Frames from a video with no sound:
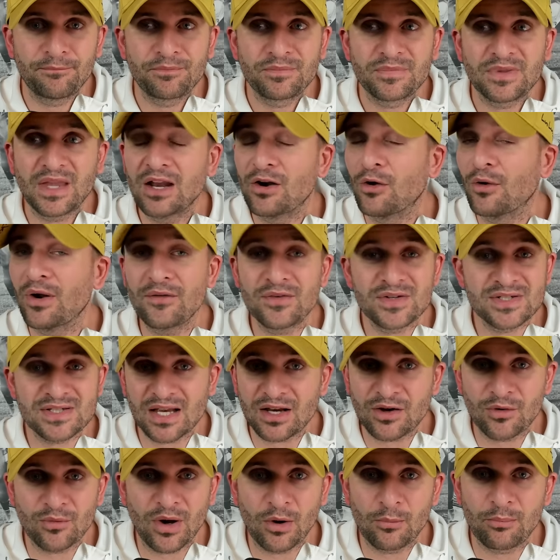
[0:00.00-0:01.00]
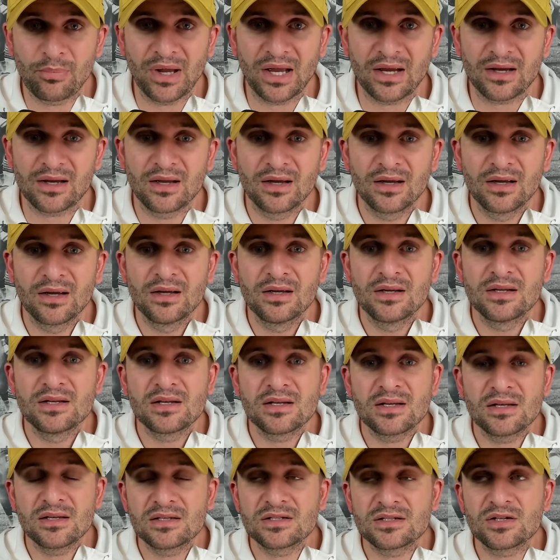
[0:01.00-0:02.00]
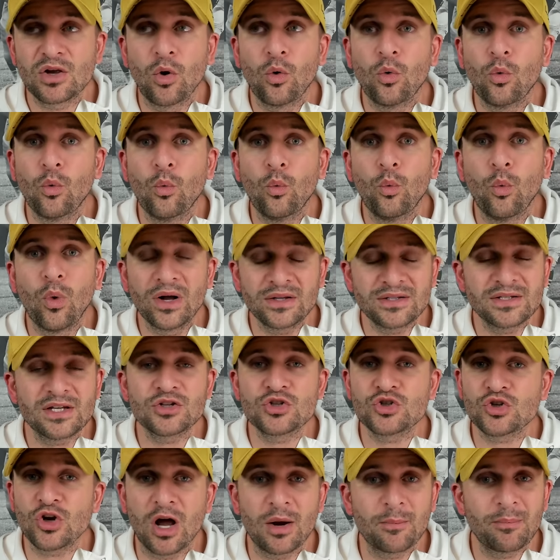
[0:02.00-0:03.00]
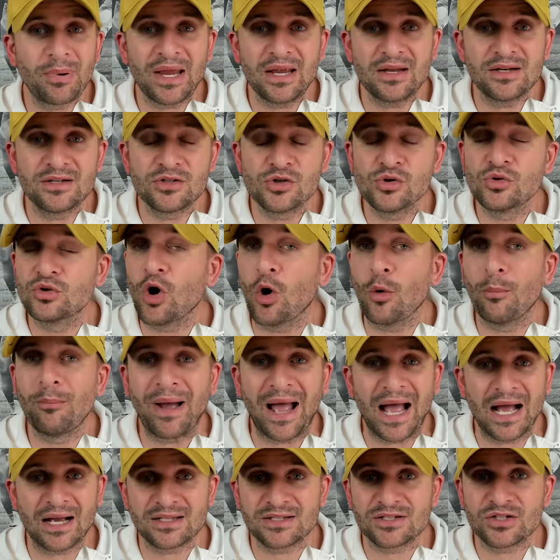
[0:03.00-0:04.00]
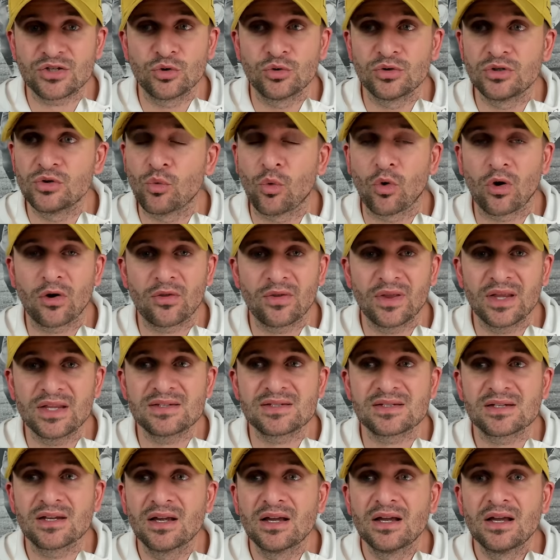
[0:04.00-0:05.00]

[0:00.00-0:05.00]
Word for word: They don't have a second-round pick. So what does Sean Payton do? Go back to New Orleans.